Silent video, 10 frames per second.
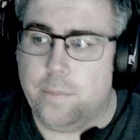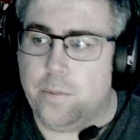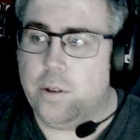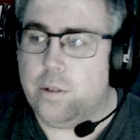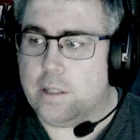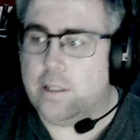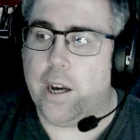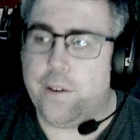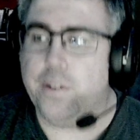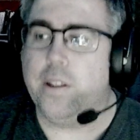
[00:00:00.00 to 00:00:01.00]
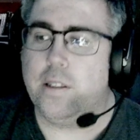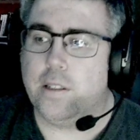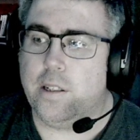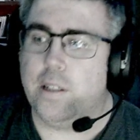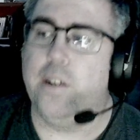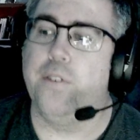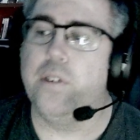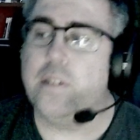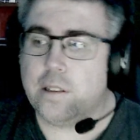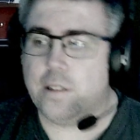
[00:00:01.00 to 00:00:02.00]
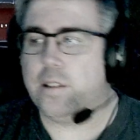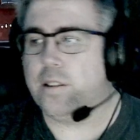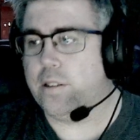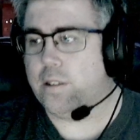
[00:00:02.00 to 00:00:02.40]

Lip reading: you can definitely see a difference.